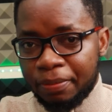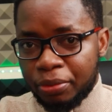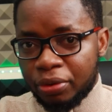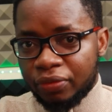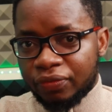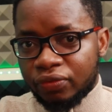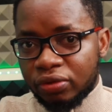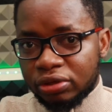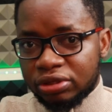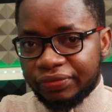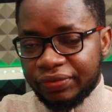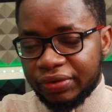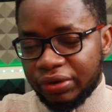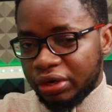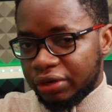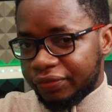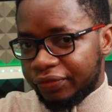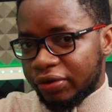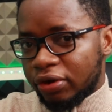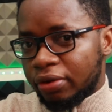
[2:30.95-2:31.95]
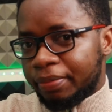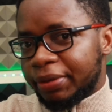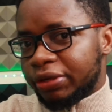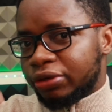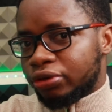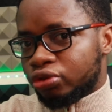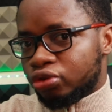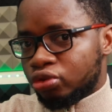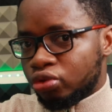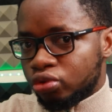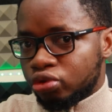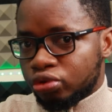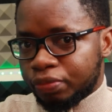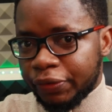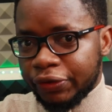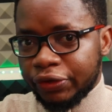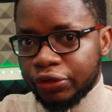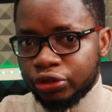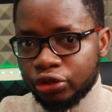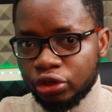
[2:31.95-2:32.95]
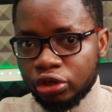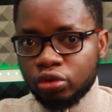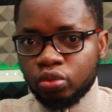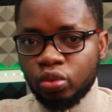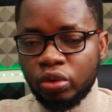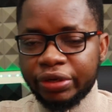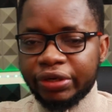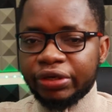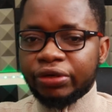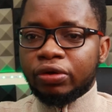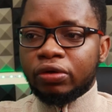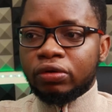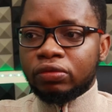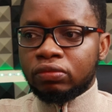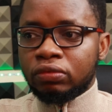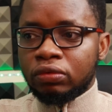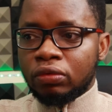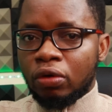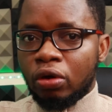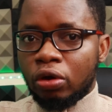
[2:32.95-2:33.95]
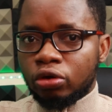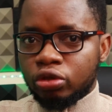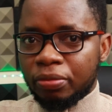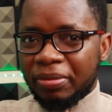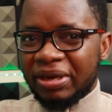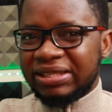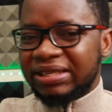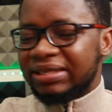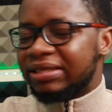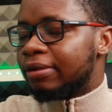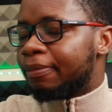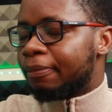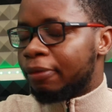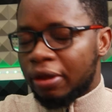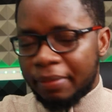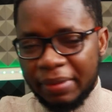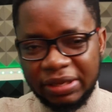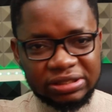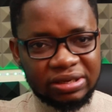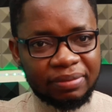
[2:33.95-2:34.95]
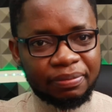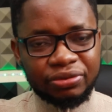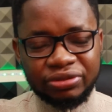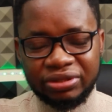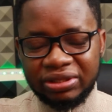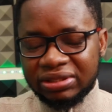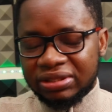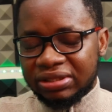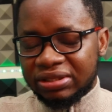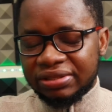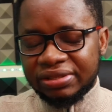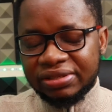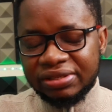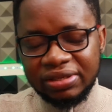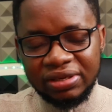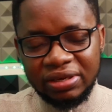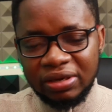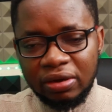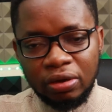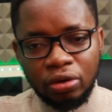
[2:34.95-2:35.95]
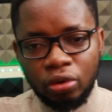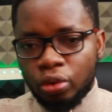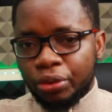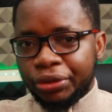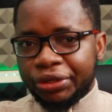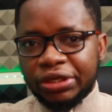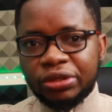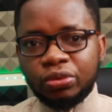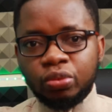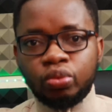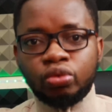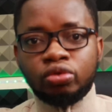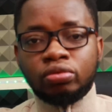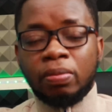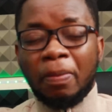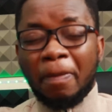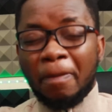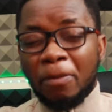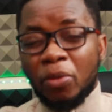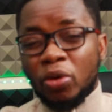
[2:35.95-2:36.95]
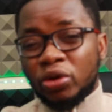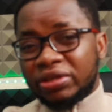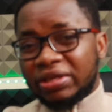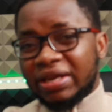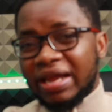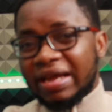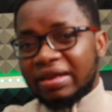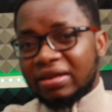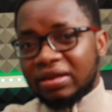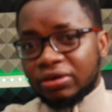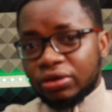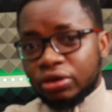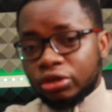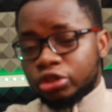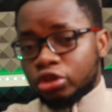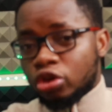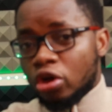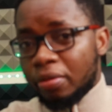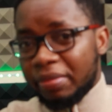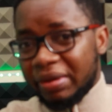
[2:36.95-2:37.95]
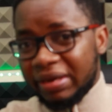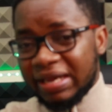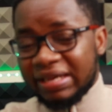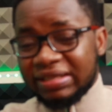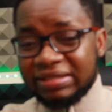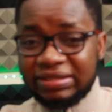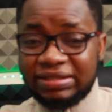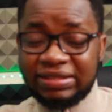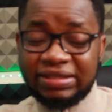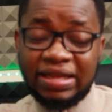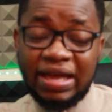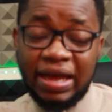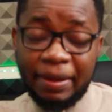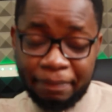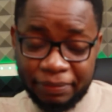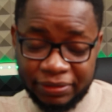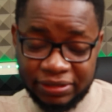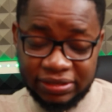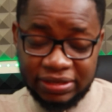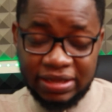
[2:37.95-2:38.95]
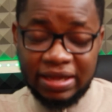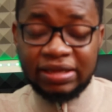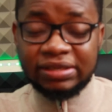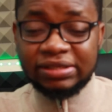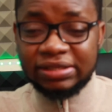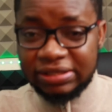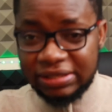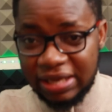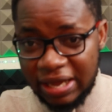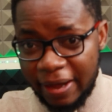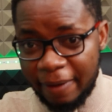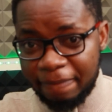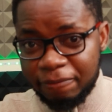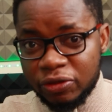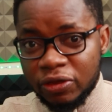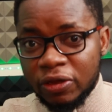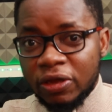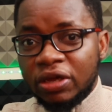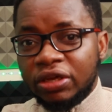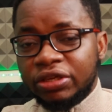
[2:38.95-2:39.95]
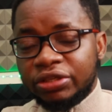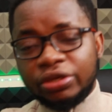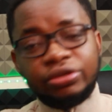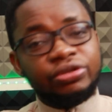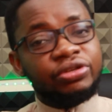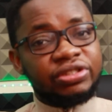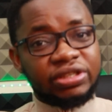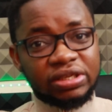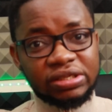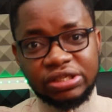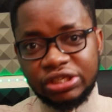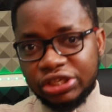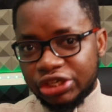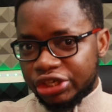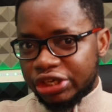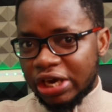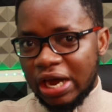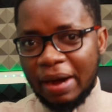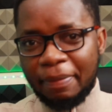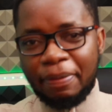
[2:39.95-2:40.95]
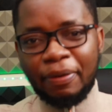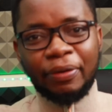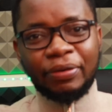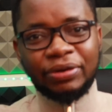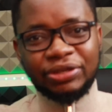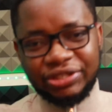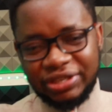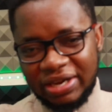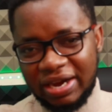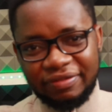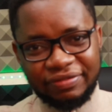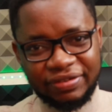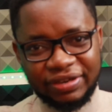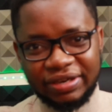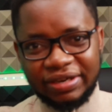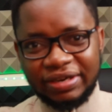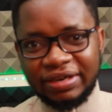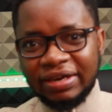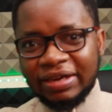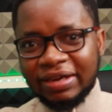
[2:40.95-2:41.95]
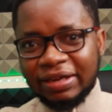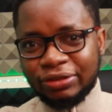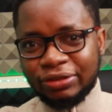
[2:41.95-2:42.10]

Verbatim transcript: But of course, if you're not developing the tools, but you're just working on automating deployments and processes, coding would most likely not come in except, except you're using C sharp or Java